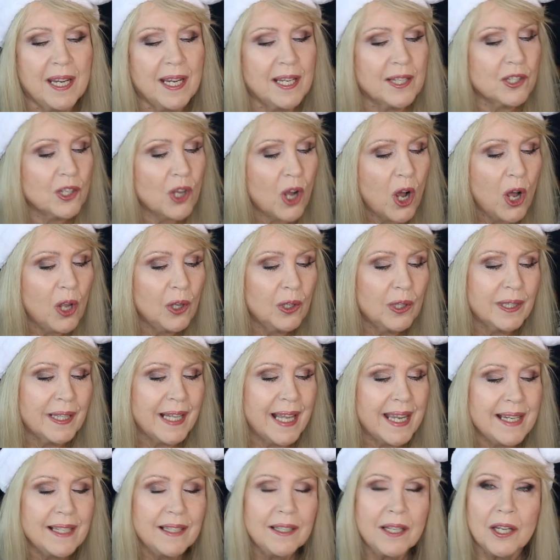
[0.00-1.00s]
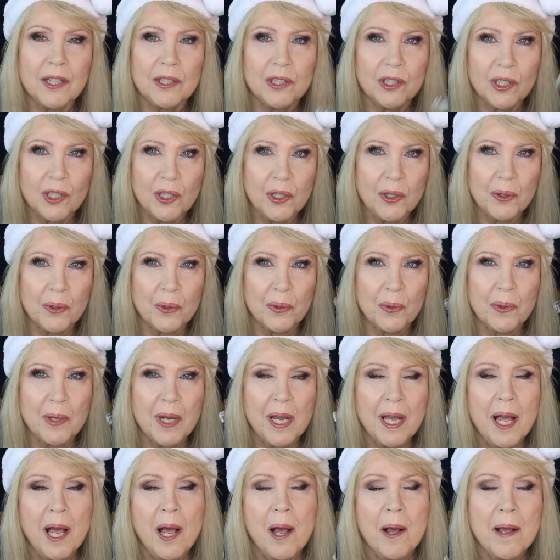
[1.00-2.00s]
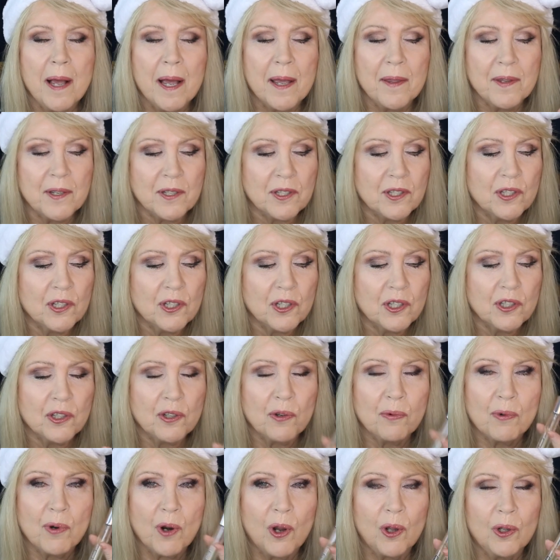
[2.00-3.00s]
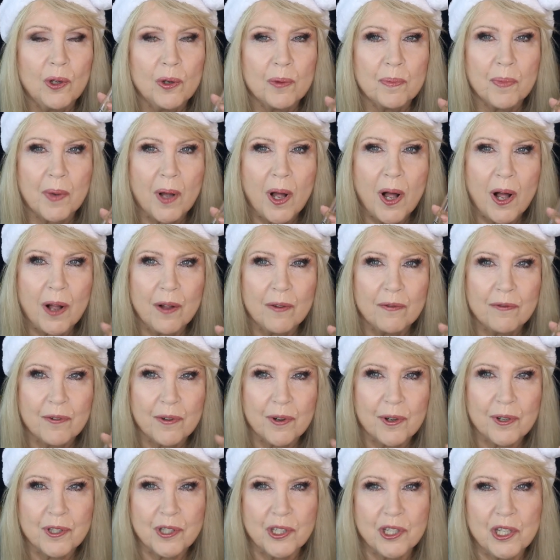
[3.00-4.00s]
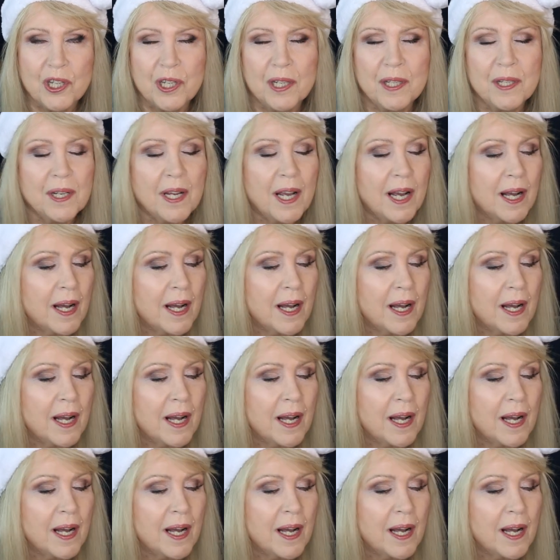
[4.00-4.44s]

It's called Layla Lou, and this is just a rollerball version